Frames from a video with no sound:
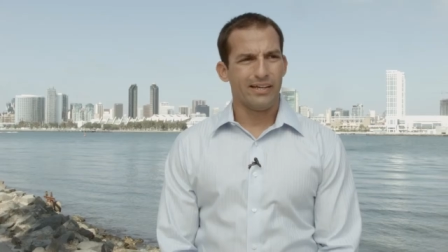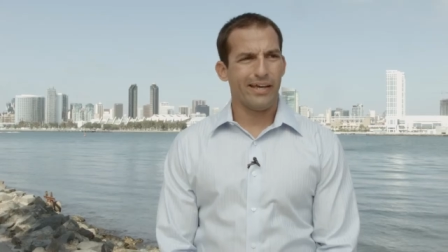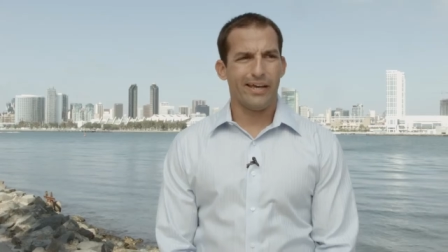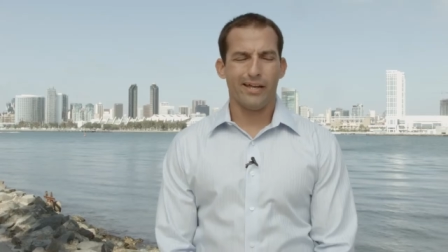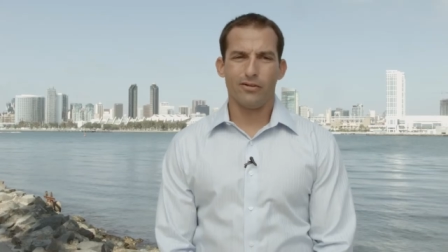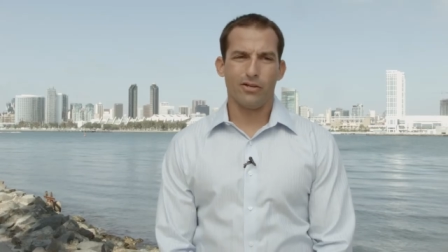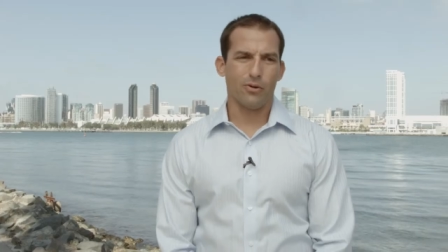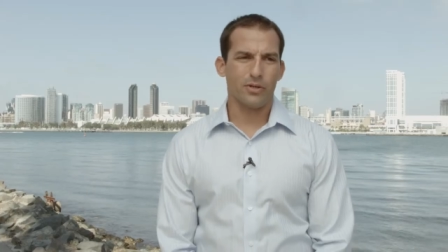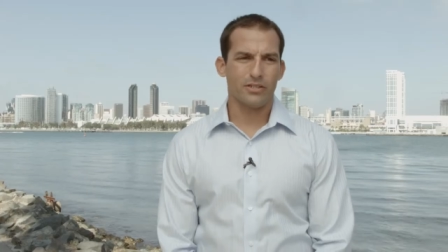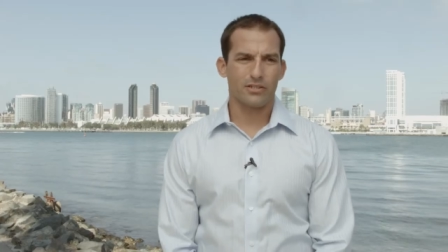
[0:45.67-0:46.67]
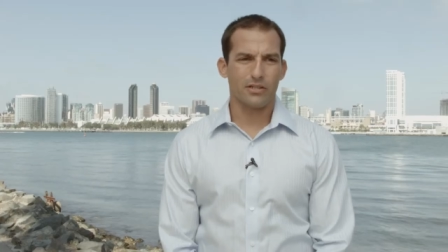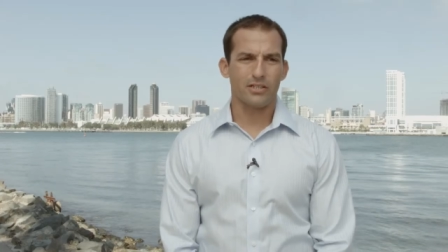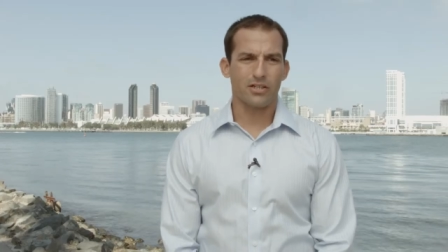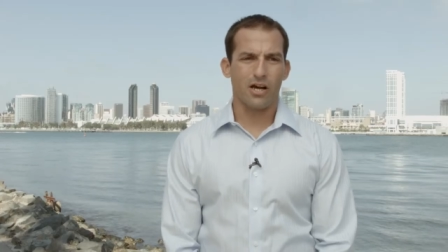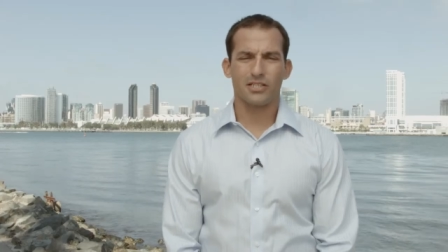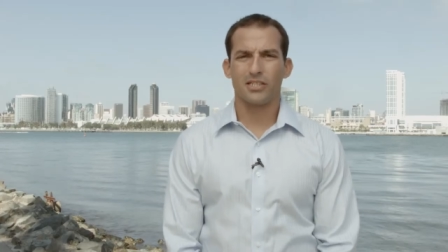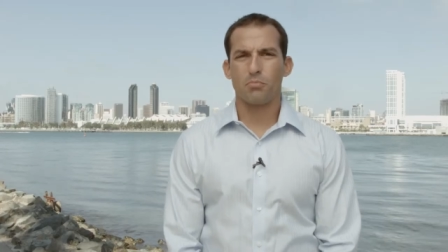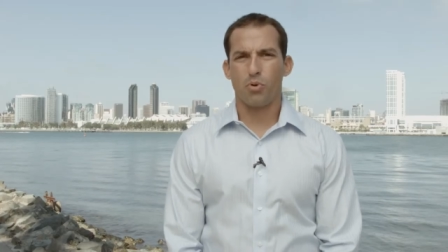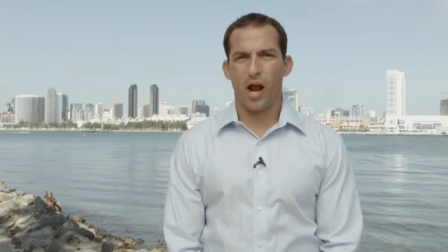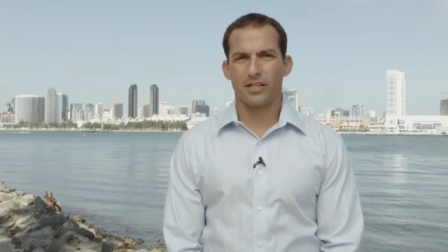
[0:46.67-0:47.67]
And you know, he's he's constantly
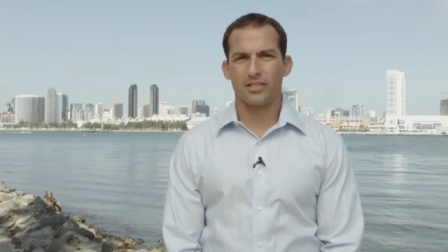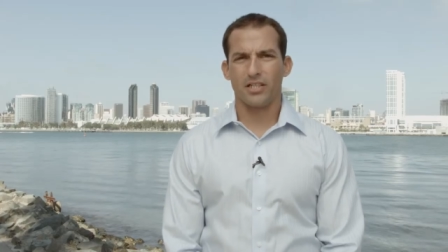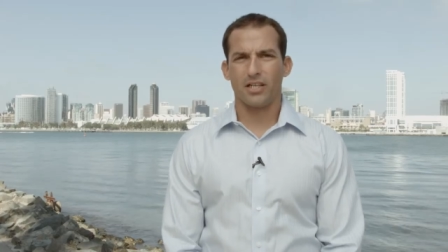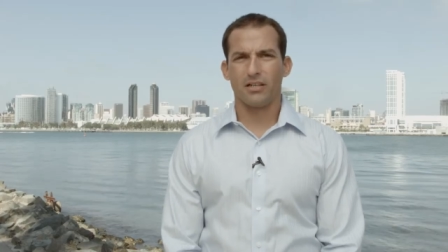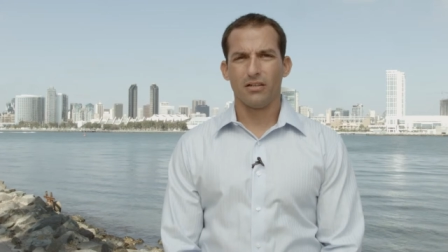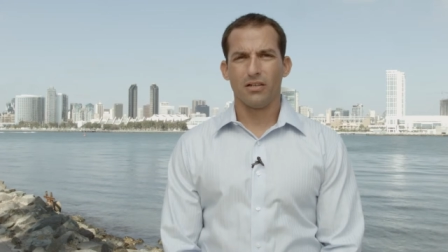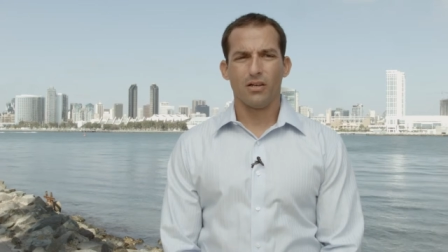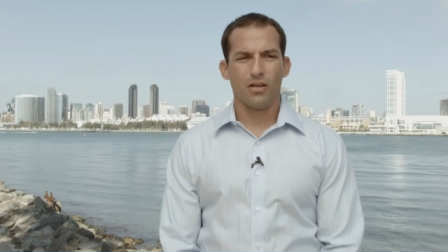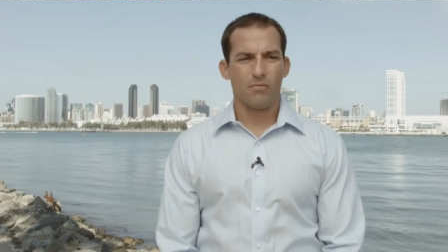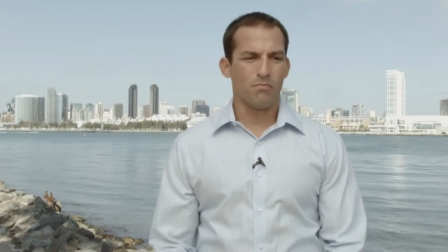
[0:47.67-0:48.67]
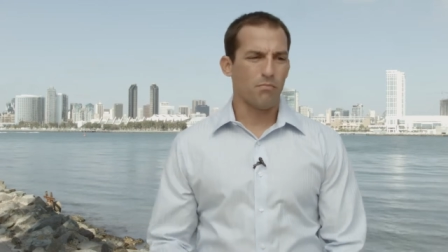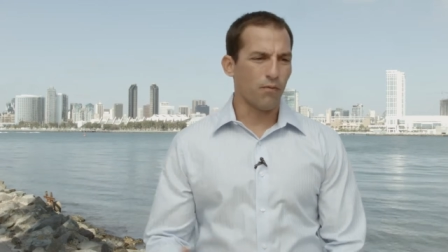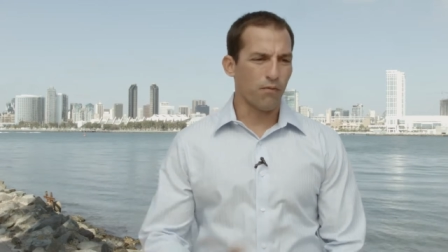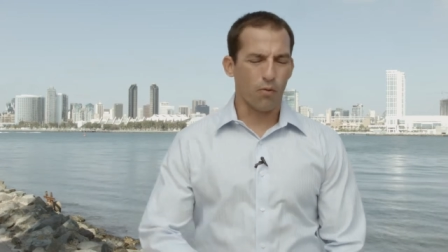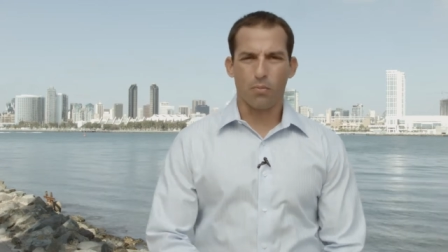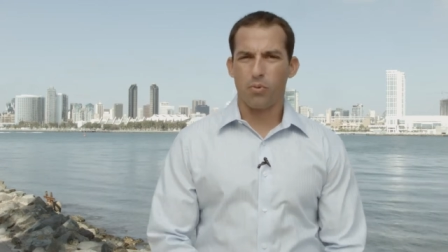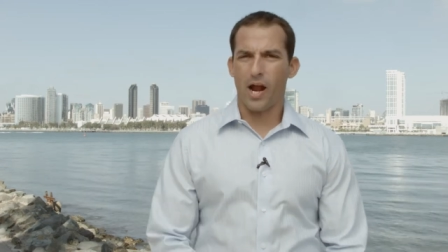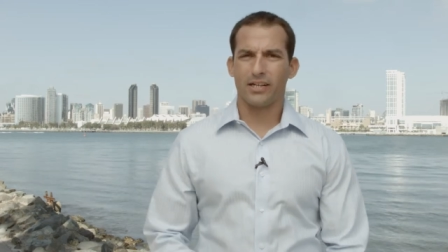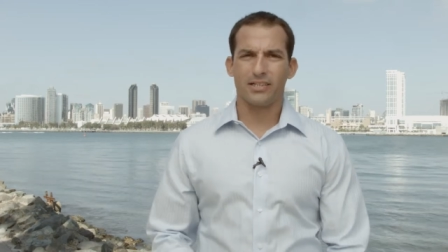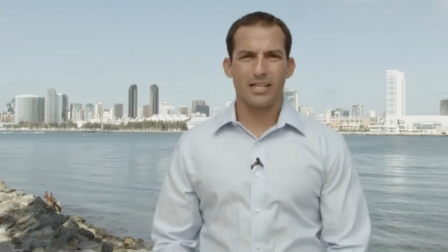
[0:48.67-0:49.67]
practicing before
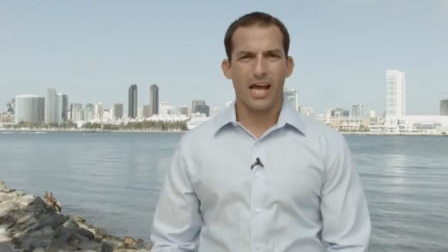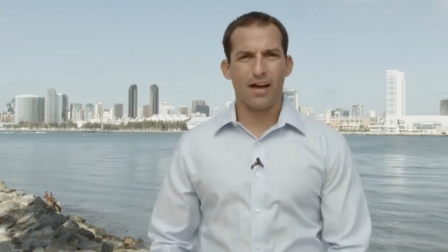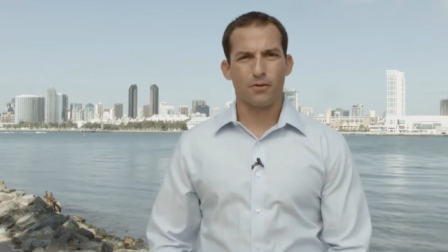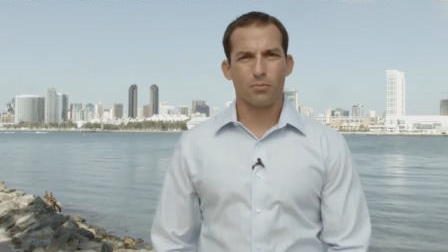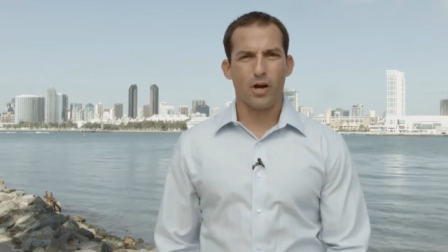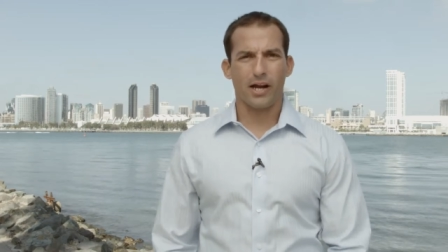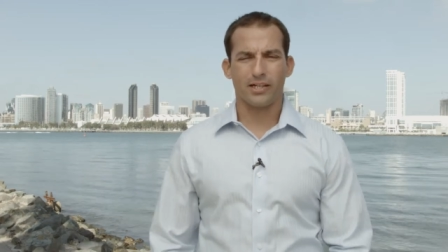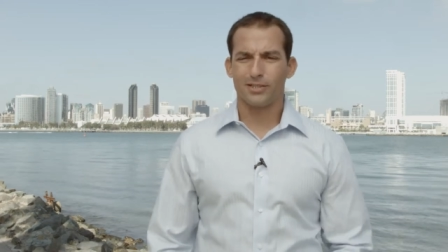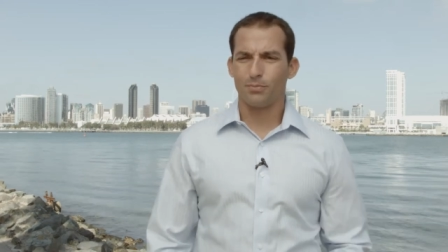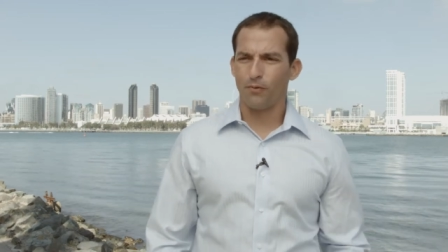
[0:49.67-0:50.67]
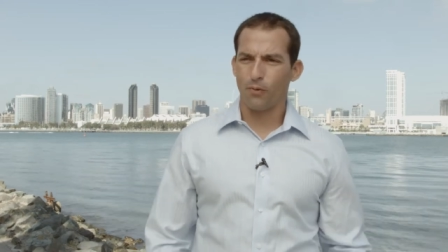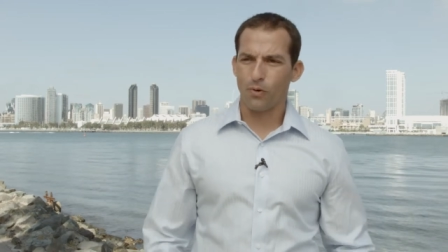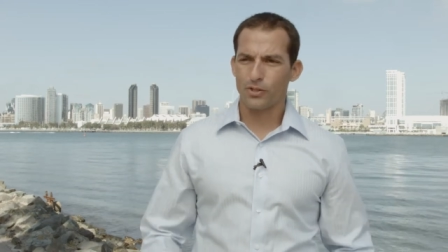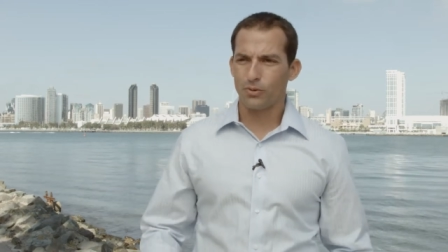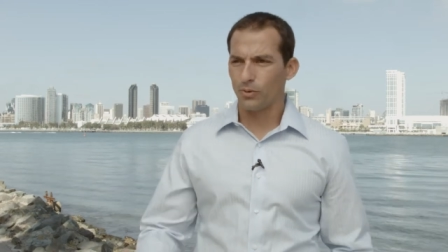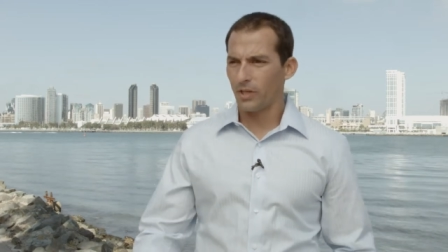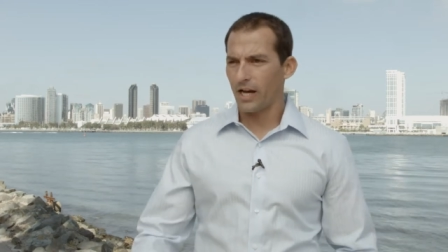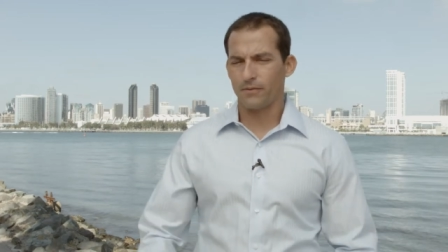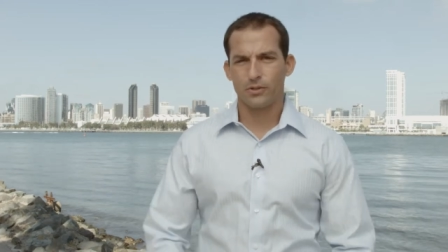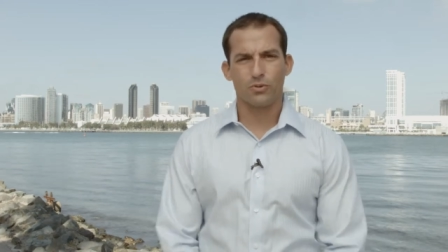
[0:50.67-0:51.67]
practice, after practice, before school,
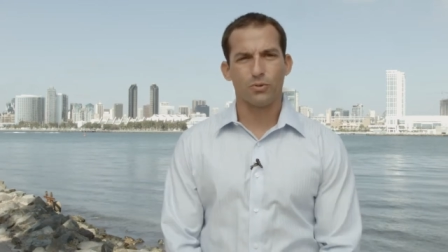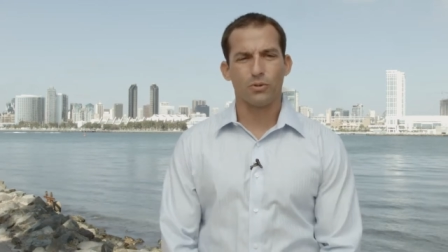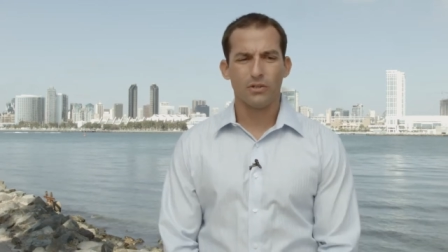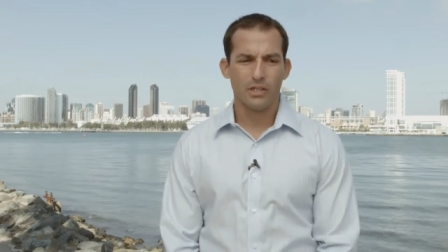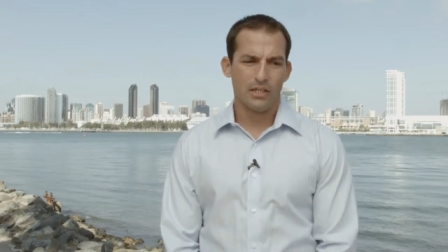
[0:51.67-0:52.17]
after school.